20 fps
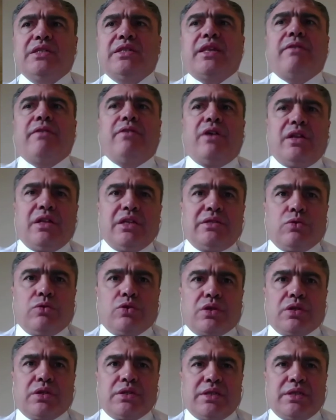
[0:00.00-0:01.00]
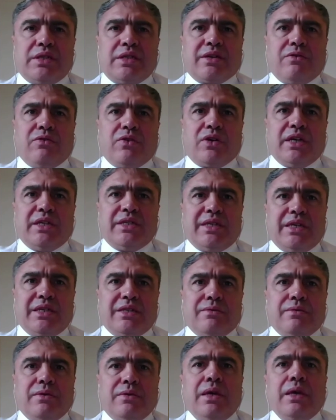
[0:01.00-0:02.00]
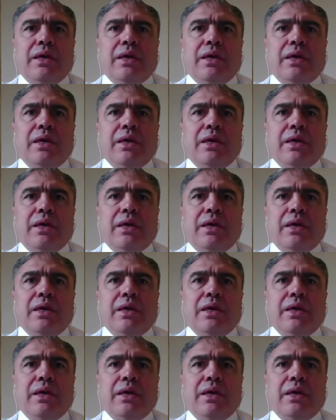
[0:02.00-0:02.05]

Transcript: who are able to cope well